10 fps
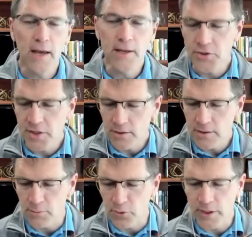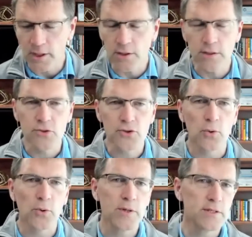you tell some really good
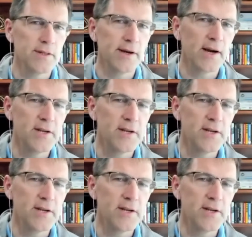stories in there.